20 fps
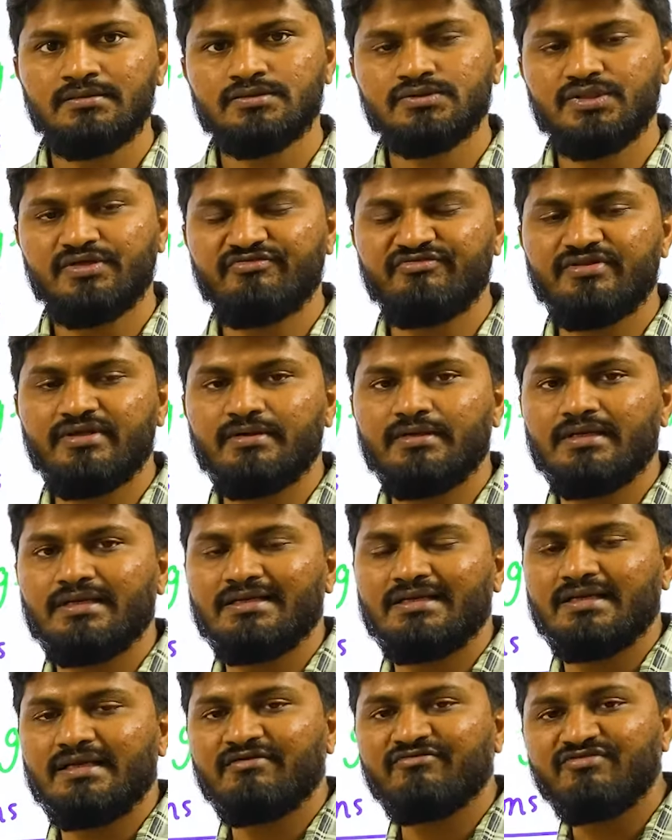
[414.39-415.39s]
So
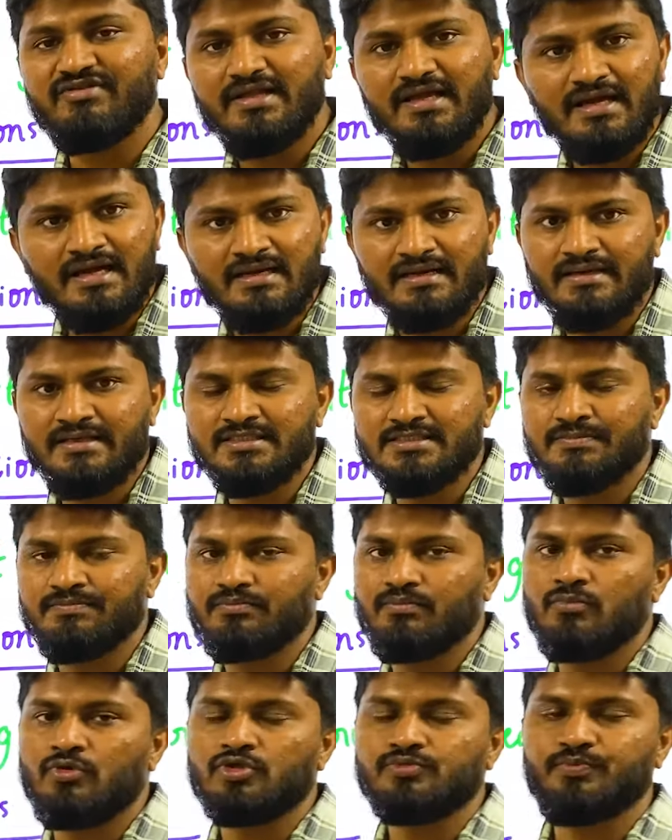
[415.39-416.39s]
if they are nuts,
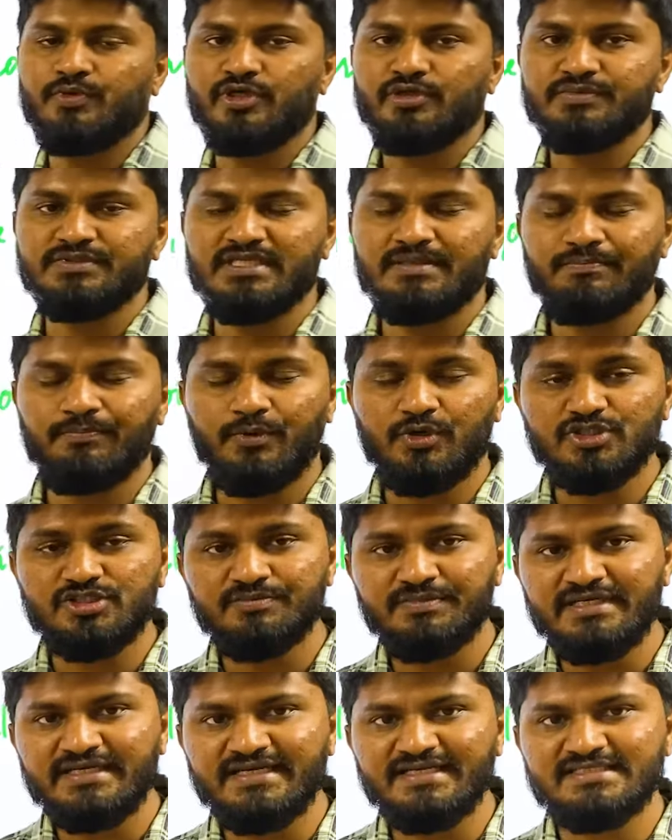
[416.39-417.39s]
more
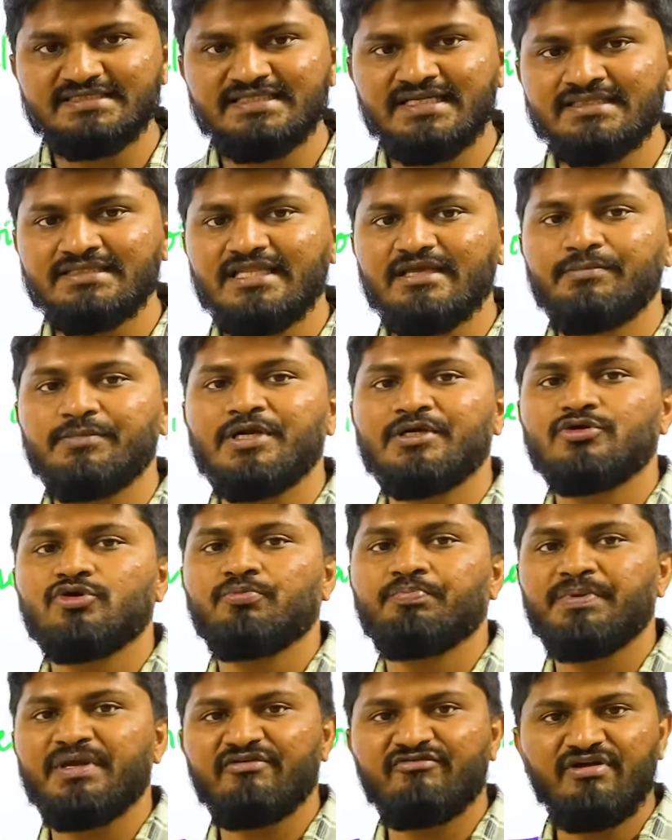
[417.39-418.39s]
possibility is that they belong to
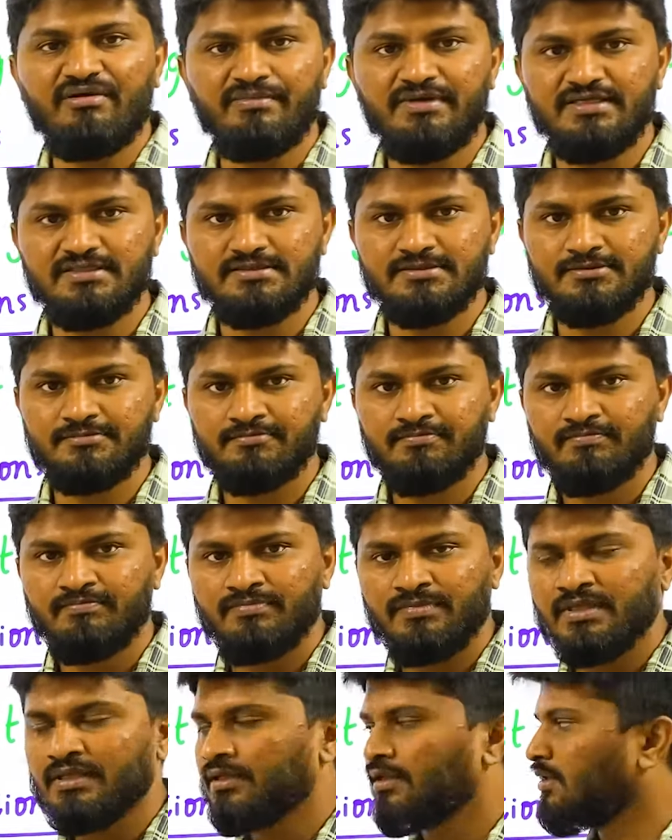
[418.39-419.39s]
pea families.
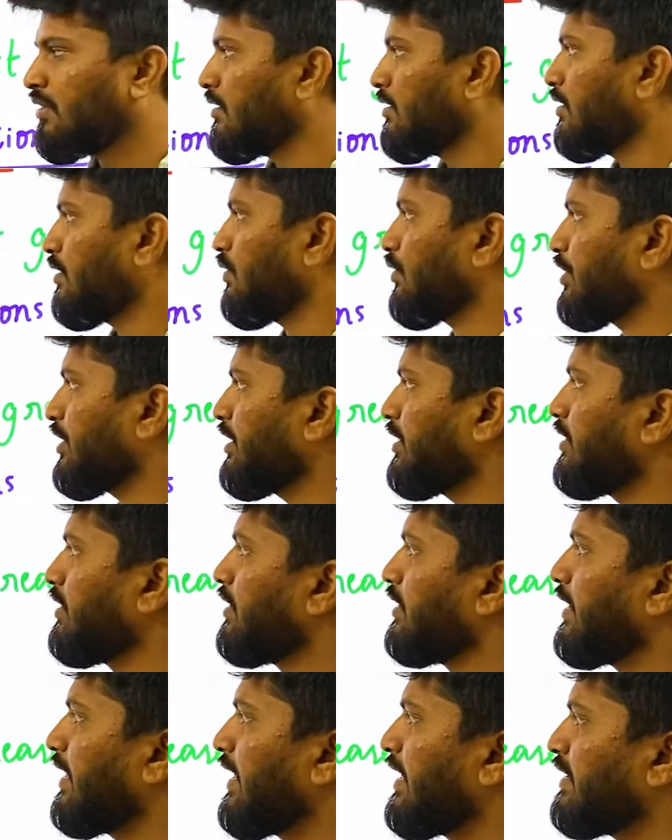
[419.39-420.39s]
Okay,
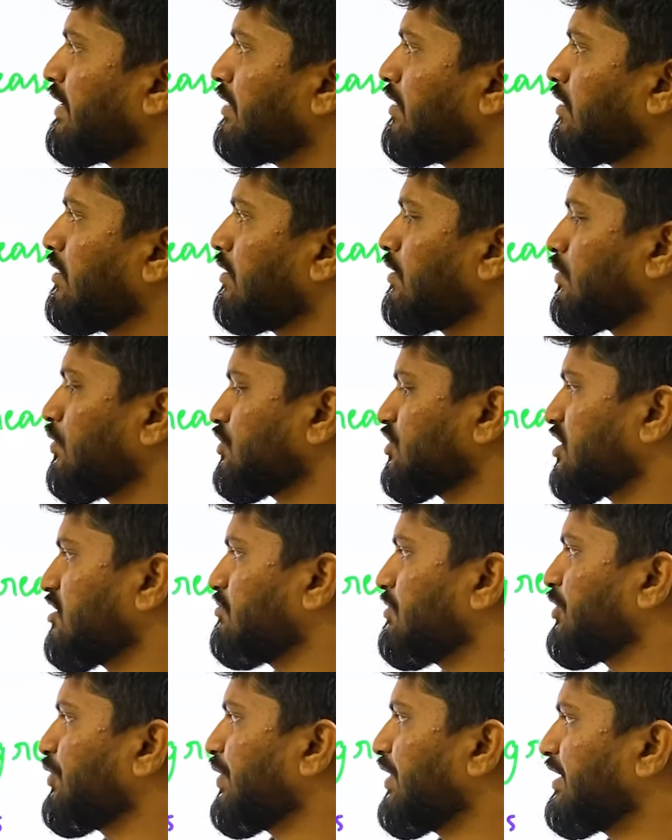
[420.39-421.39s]
and question
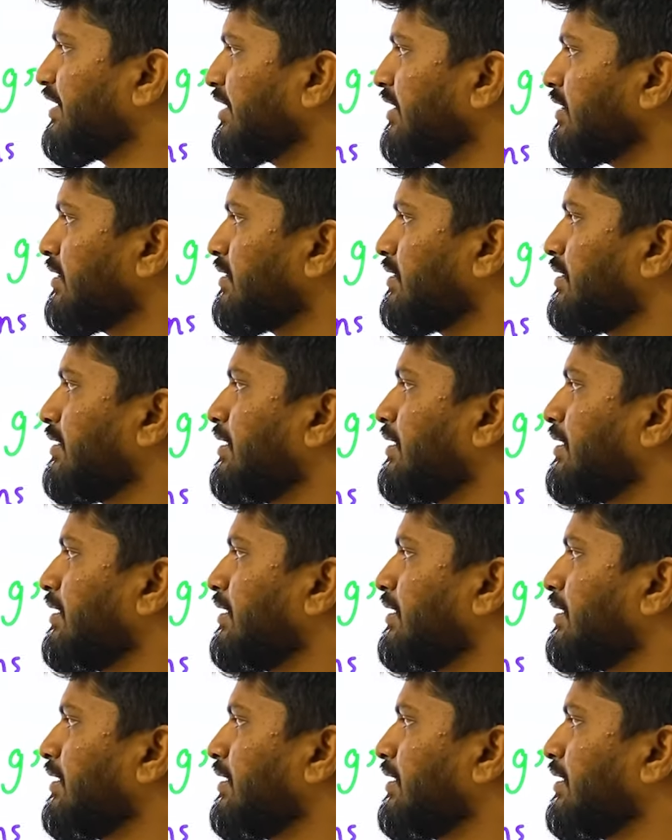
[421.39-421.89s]
number 20.